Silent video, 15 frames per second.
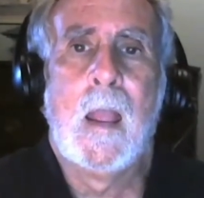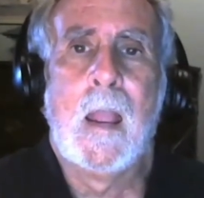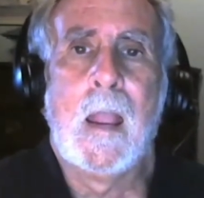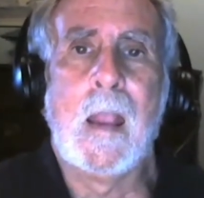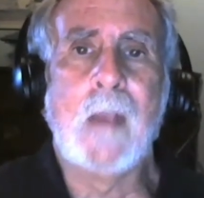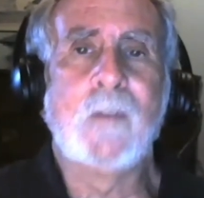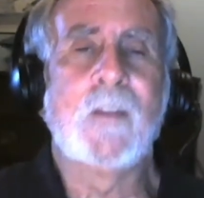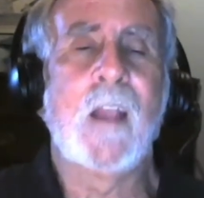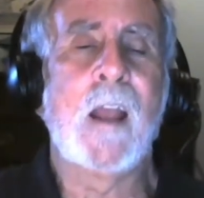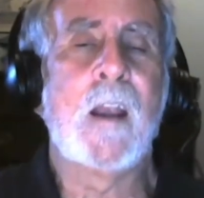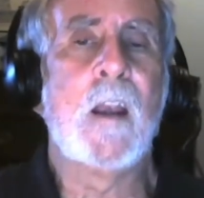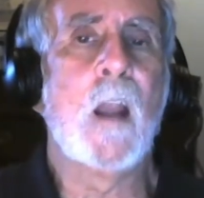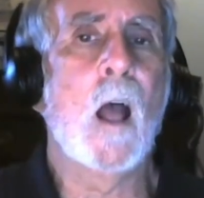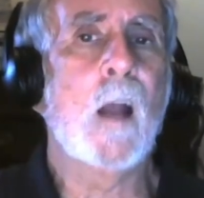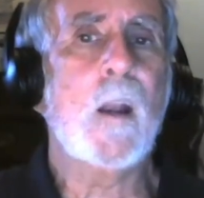He said,
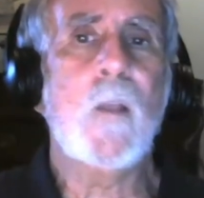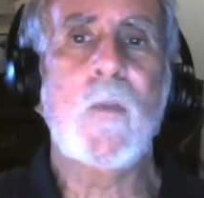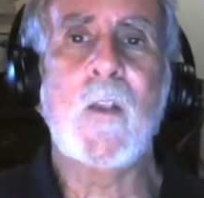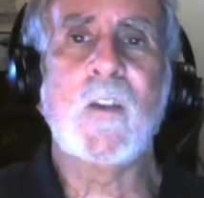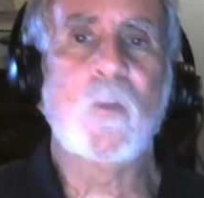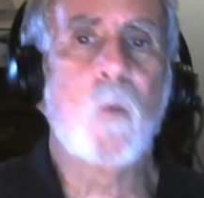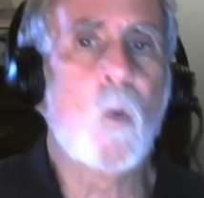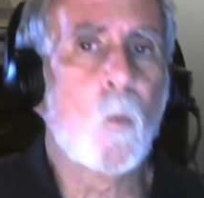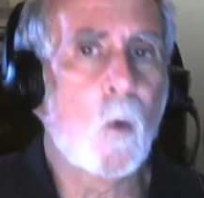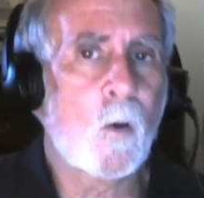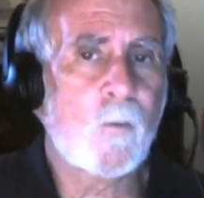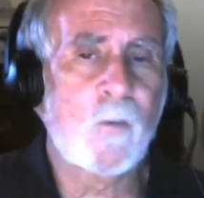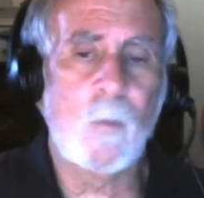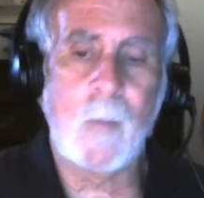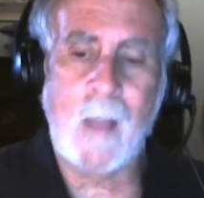"None of this will
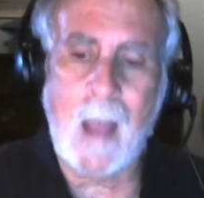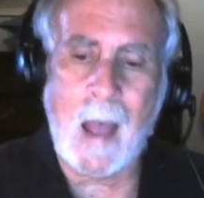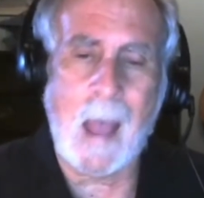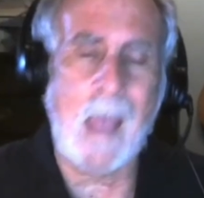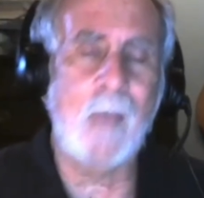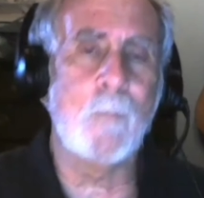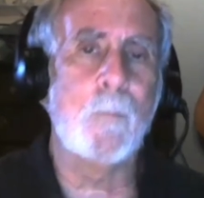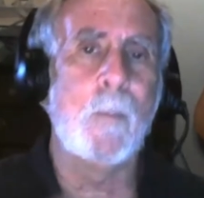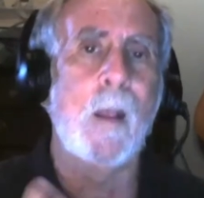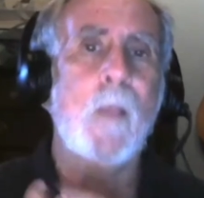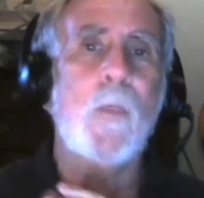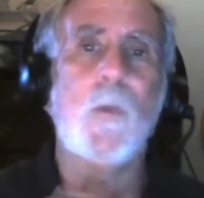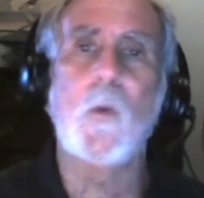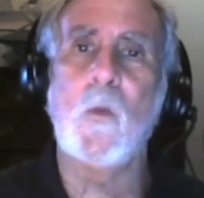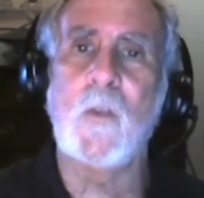work for me. I have
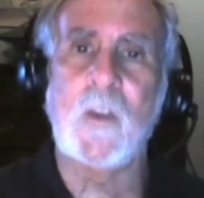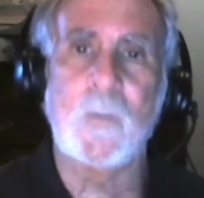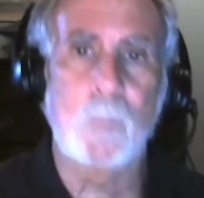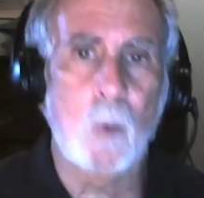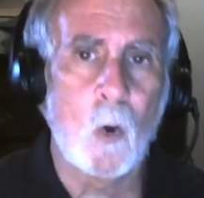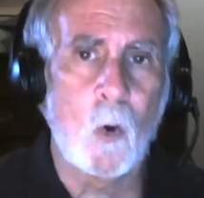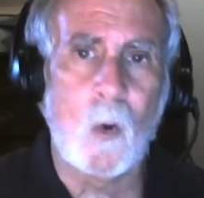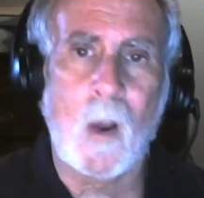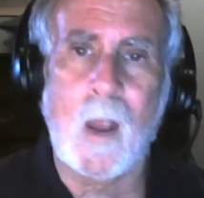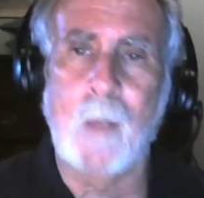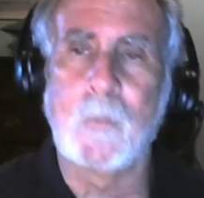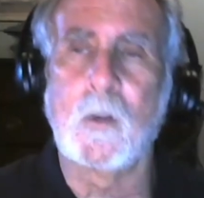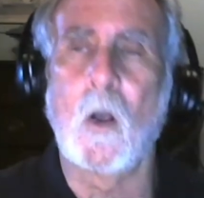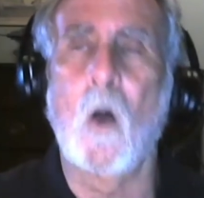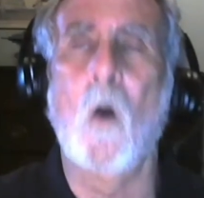been through these
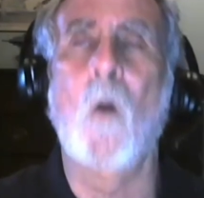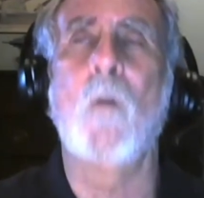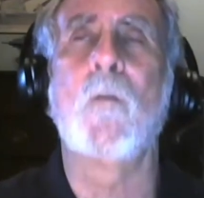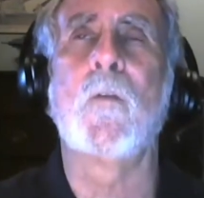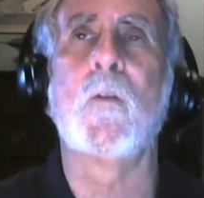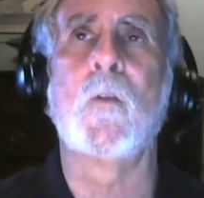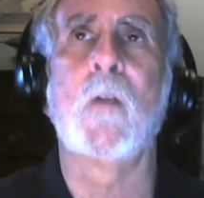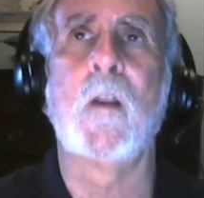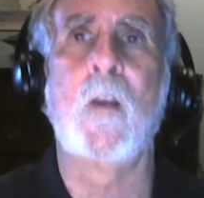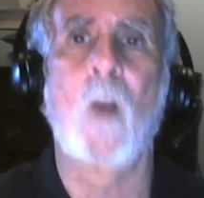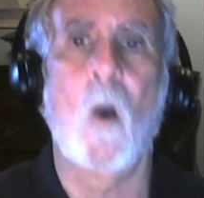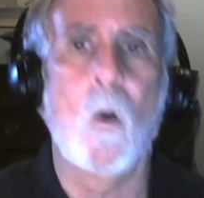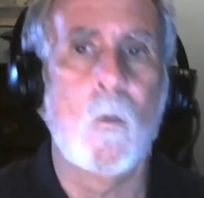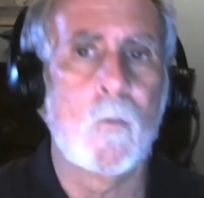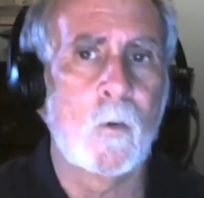programs over and
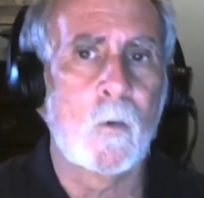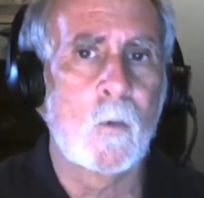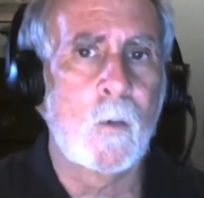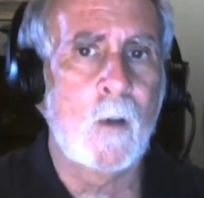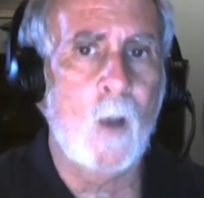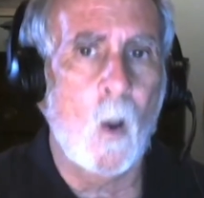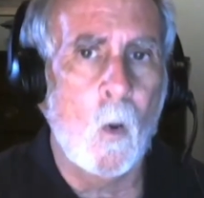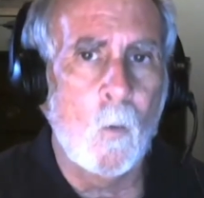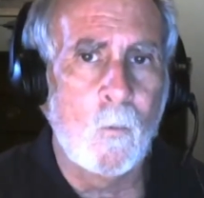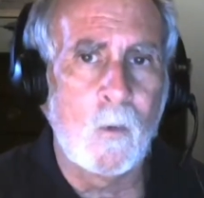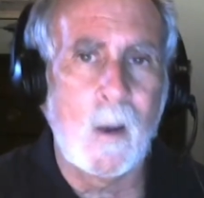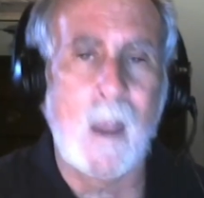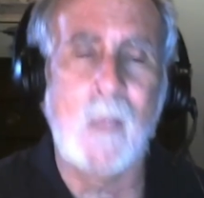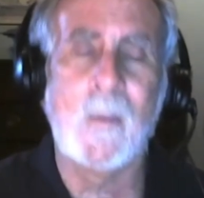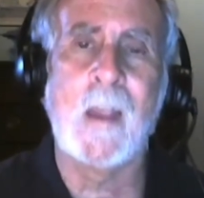over and over,
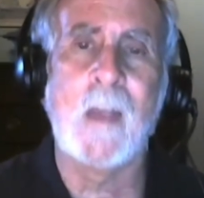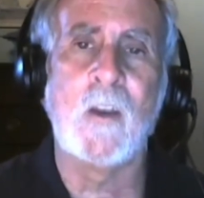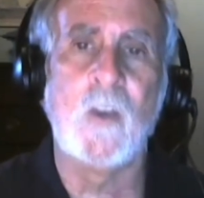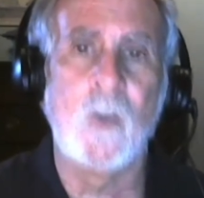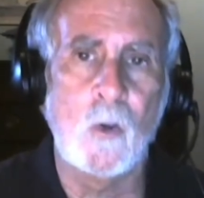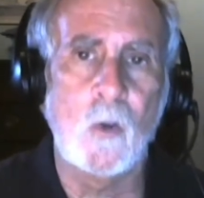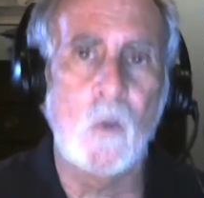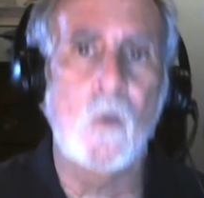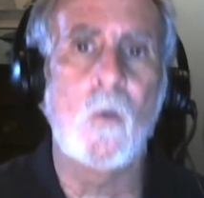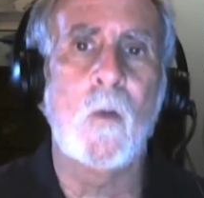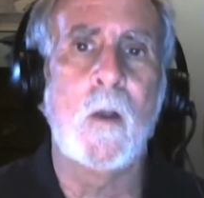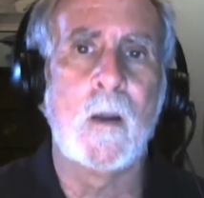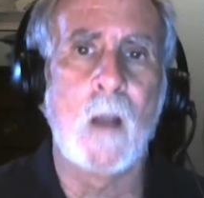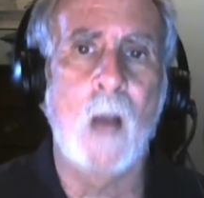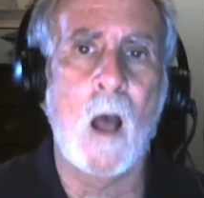and they do
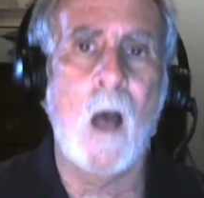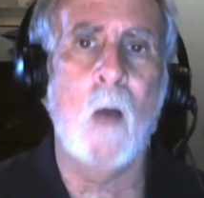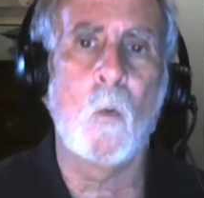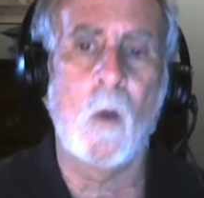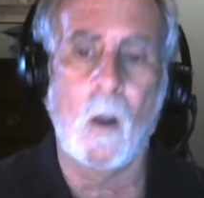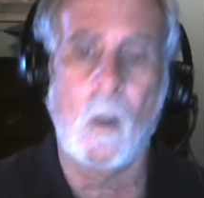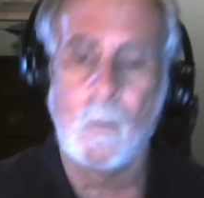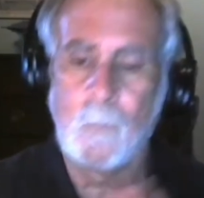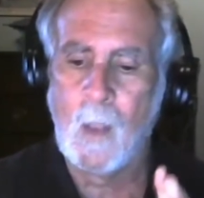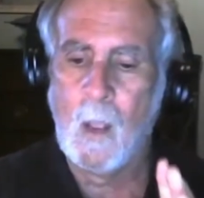not work.